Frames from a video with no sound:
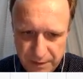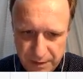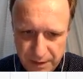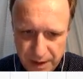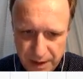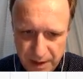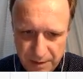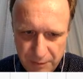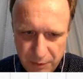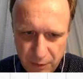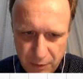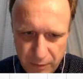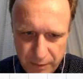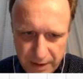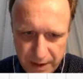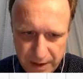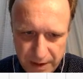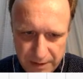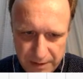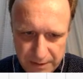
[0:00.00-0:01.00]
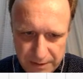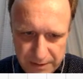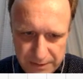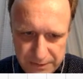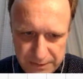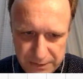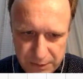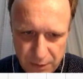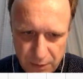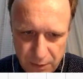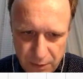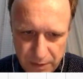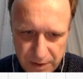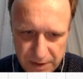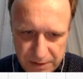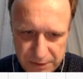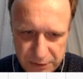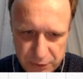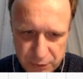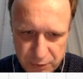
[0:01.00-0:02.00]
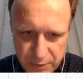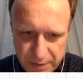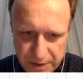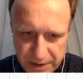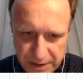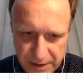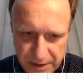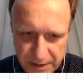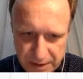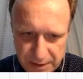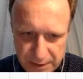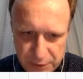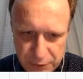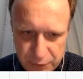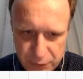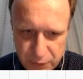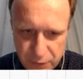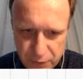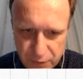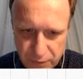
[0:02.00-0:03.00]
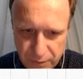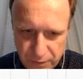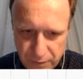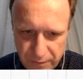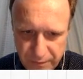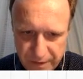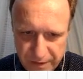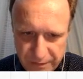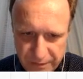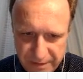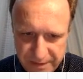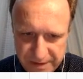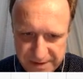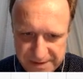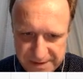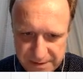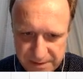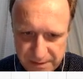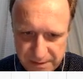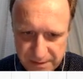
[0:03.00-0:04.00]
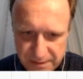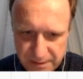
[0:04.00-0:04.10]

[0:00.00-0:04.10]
m over n, so it should be 2/5,